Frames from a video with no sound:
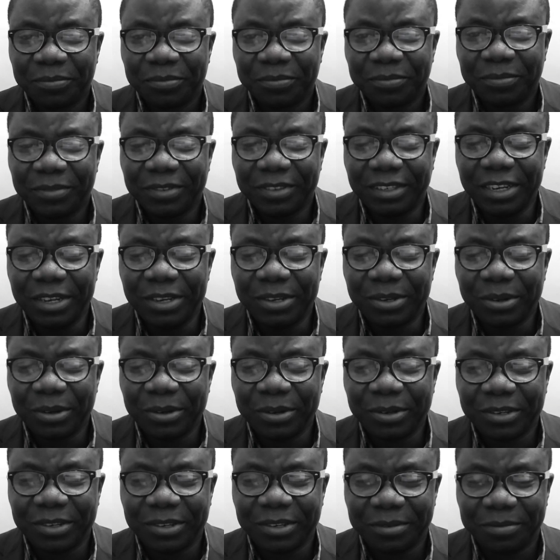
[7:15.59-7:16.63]

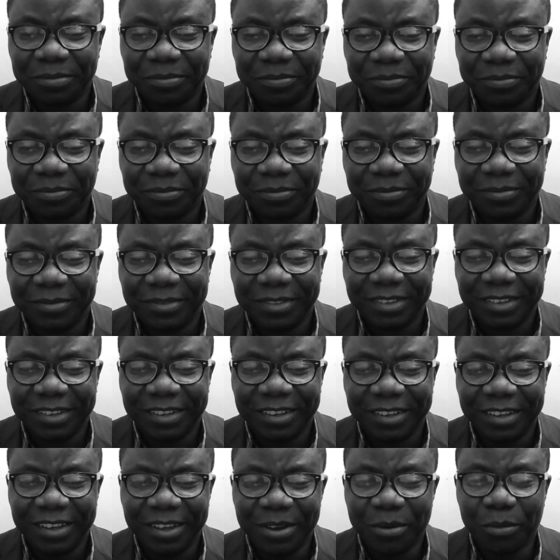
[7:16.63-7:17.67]
Jesus
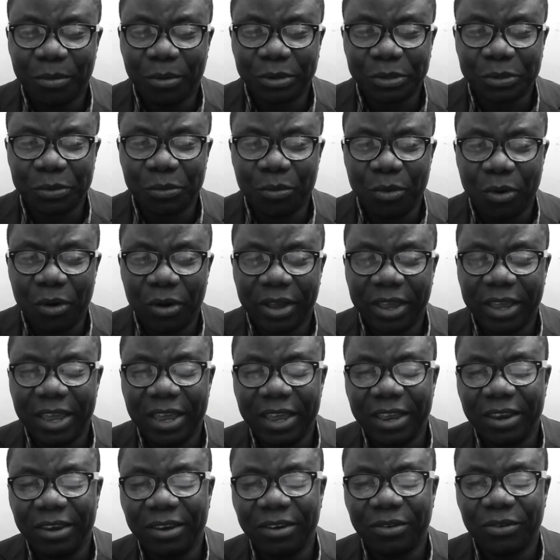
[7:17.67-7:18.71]
was
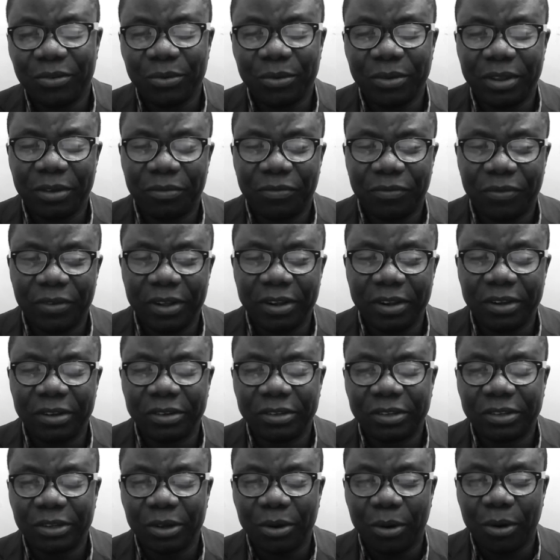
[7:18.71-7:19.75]
walking through the
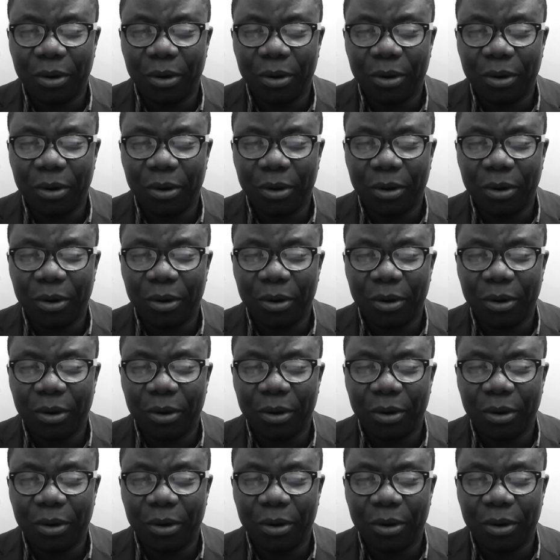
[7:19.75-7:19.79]
fields